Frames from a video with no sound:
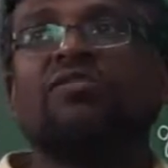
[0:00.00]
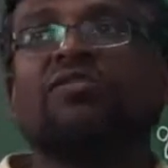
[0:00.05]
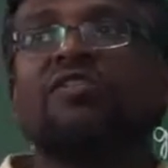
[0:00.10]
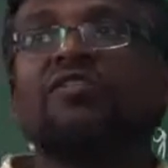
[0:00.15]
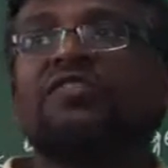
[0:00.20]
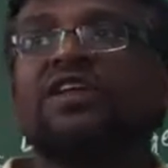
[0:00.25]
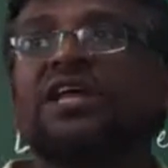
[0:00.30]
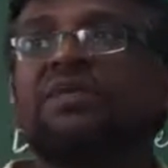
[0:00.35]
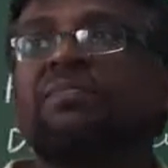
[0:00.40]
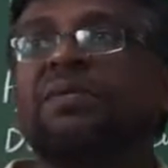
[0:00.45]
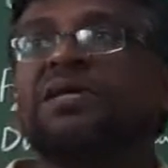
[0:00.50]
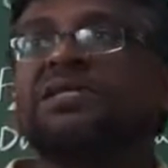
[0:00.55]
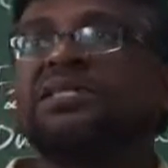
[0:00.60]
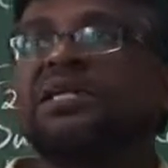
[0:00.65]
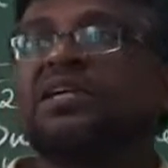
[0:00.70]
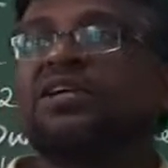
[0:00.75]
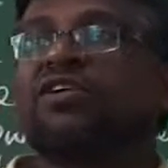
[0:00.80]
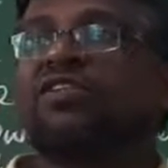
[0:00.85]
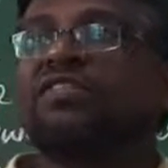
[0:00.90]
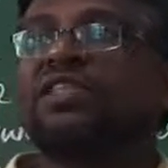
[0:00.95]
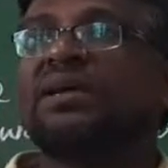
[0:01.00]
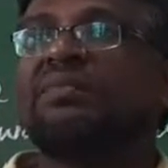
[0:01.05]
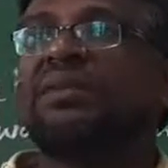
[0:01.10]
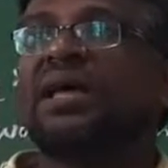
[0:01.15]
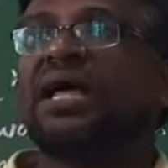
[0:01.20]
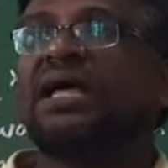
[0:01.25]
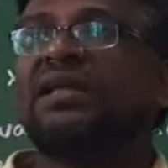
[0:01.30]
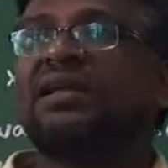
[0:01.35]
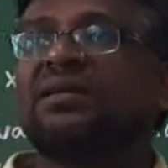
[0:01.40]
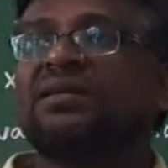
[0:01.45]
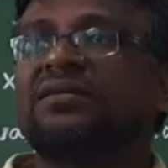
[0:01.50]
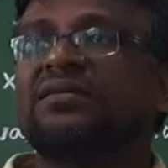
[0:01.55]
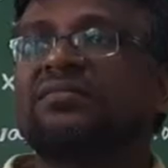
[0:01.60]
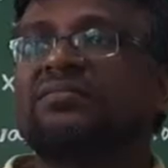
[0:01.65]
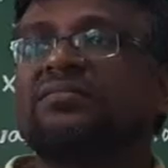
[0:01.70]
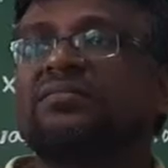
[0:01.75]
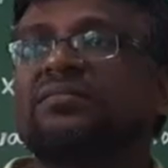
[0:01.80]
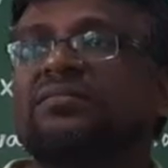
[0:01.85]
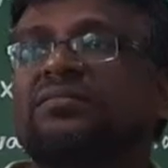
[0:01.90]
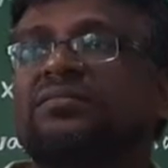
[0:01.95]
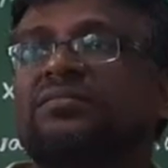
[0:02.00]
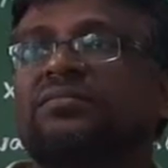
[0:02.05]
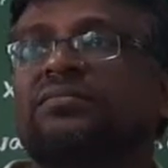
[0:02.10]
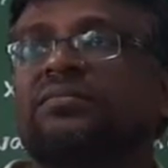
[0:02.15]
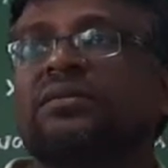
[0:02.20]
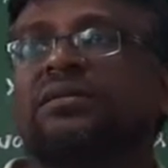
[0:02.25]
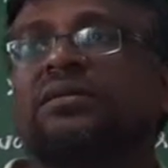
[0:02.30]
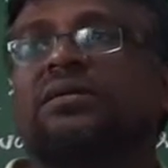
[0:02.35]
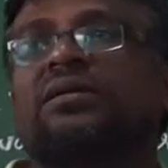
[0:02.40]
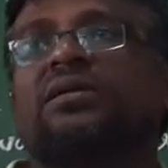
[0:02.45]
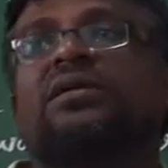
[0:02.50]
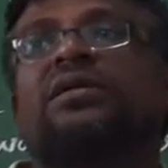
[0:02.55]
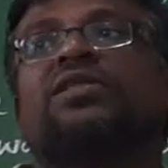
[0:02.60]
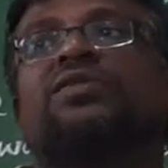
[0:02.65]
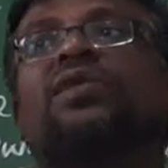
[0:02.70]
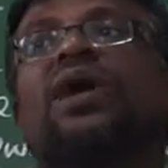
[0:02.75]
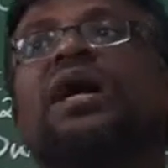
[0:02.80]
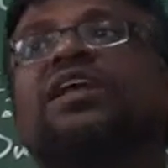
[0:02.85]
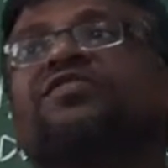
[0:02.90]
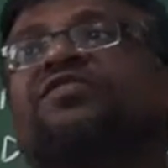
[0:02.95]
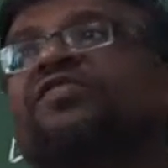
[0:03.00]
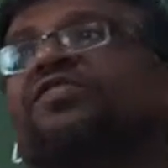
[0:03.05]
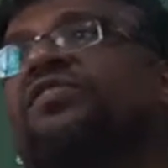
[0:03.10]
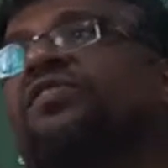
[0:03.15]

50% of them are dwarf.